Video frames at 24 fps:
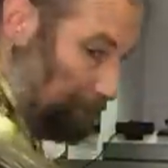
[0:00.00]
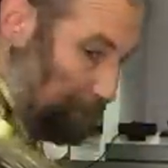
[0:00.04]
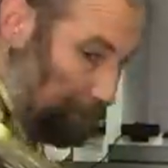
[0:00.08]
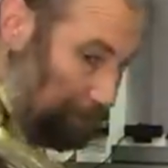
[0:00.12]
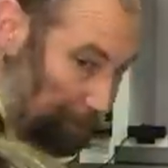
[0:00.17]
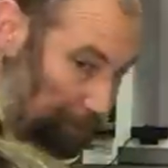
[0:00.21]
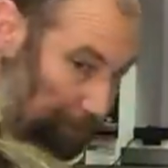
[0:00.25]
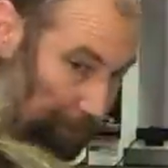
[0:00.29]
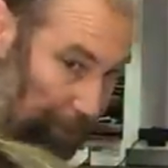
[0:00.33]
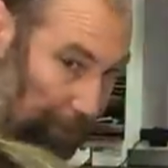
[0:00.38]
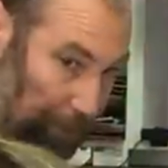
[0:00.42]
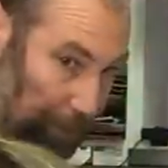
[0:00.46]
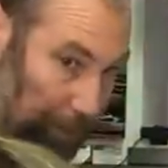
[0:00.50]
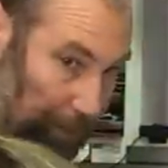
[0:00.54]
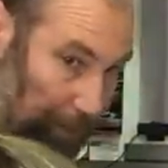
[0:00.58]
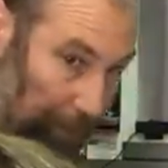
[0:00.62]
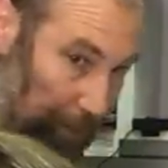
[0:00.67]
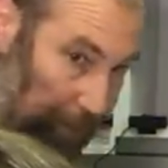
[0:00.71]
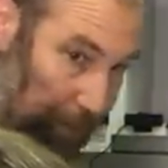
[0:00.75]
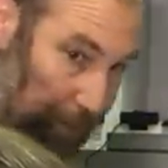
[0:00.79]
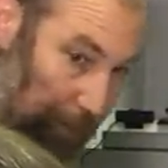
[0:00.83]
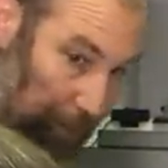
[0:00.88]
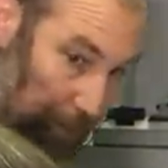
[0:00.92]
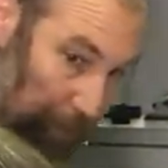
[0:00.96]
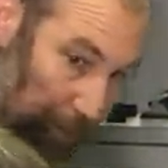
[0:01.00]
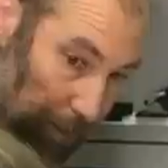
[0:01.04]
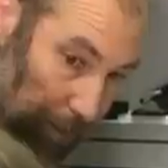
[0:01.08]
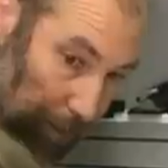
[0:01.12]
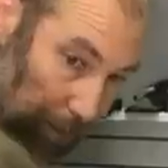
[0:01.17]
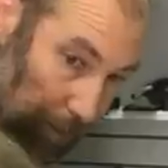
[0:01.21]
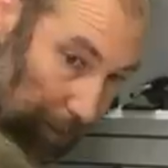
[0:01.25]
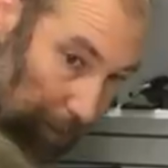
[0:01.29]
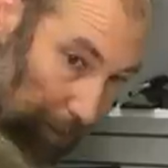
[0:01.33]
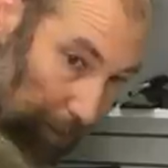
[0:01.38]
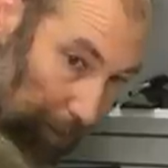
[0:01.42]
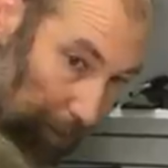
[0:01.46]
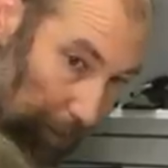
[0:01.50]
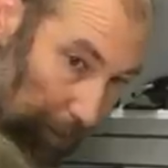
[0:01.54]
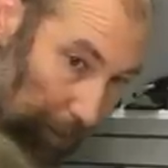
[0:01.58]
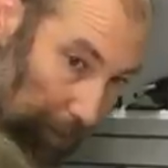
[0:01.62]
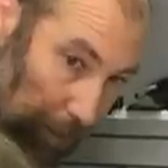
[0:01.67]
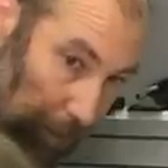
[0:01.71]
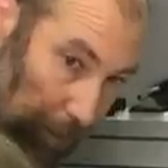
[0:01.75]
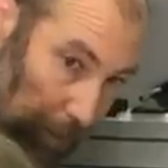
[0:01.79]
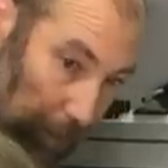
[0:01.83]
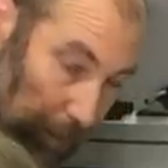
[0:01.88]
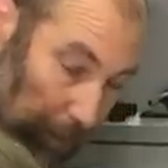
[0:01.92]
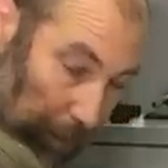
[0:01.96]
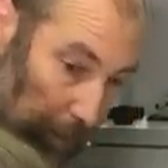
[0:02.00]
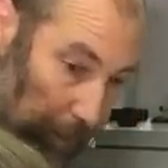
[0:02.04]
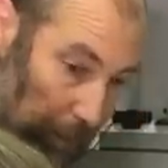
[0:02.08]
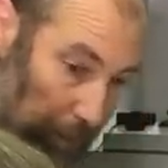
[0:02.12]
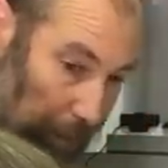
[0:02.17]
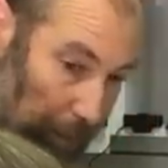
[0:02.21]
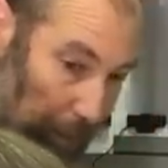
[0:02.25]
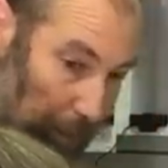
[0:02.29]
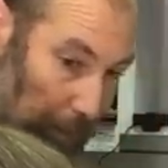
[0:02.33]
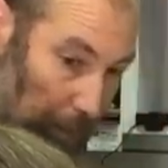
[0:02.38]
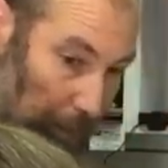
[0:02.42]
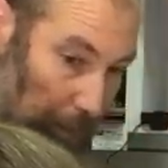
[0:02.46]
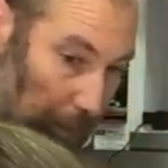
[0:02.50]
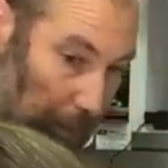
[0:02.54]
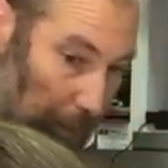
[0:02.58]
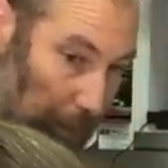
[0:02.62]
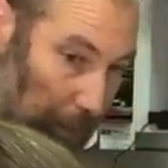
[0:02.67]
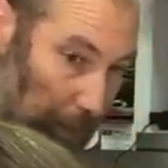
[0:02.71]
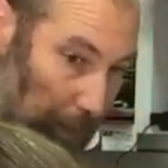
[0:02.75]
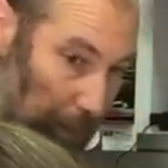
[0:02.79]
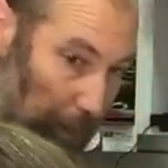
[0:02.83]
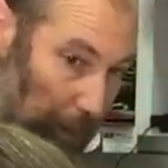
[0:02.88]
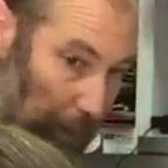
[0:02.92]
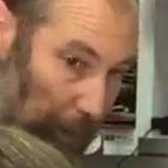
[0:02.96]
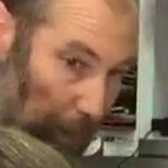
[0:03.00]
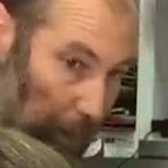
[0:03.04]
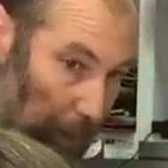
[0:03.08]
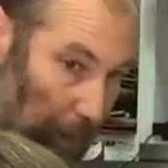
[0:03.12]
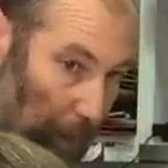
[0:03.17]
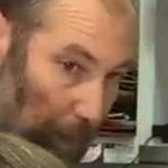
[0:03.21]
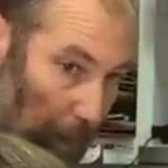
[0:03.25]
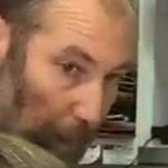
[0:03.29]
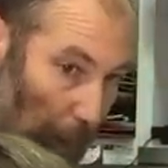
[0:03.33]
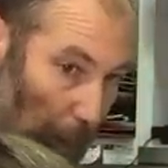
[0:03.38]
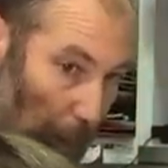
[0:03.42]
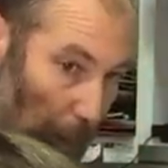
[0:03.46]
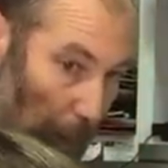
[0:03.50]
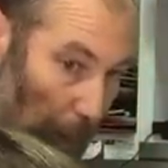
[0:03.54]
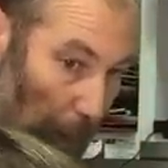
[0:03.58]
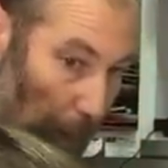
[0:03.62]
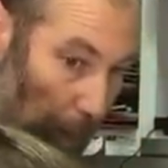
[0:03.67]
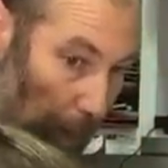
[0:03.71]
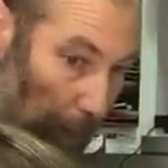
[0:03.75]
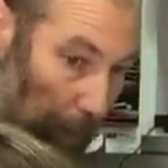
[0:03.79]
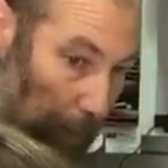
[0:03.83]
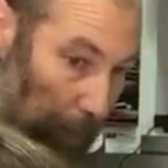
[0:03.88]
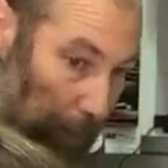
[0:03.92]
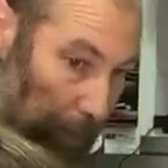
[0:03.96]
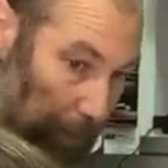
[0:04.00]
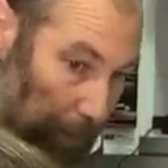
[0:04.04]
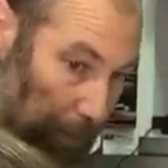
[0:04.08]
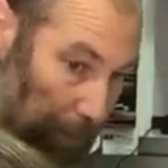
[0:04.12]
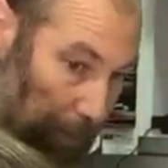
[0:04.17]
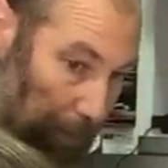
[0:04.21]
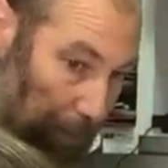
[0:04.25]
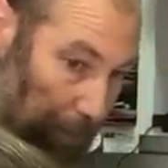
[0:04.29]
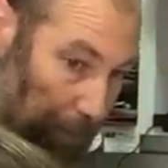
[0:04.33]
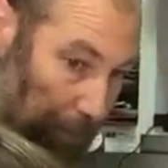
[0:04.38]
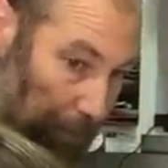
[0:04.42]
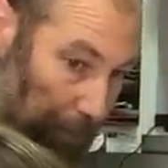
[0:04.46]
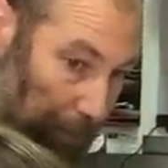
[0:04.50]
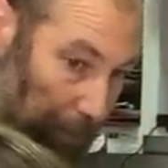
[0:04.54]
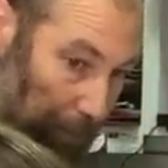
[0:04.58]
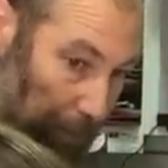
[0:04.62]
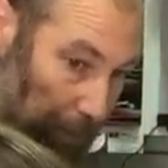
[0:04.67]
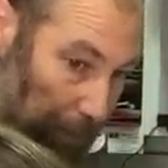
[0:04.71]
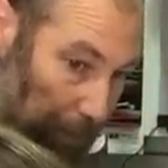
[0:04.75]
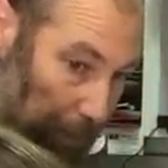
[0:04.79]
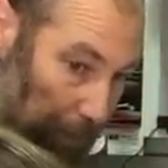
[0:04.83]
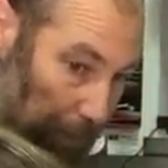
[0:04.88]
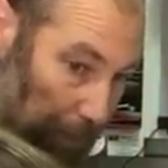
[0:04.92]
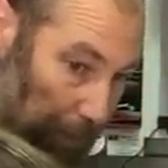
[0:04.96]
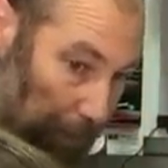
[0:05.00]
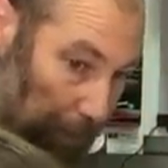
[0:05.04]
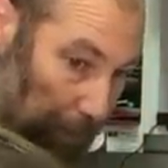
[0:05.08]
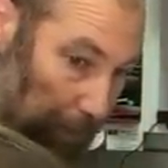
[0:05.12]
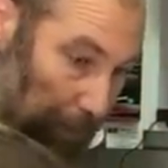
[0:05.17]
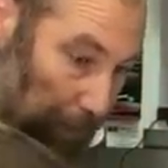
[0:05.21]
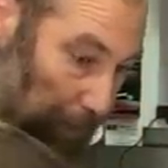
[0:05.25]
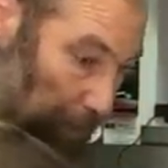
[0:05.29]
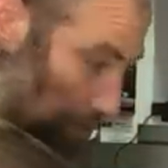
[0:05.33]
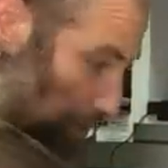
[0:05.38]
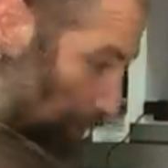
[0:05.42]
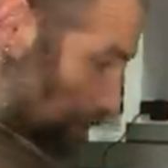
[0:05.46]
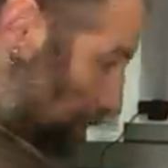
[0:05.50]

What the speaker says: No words are spoken by the person on screen.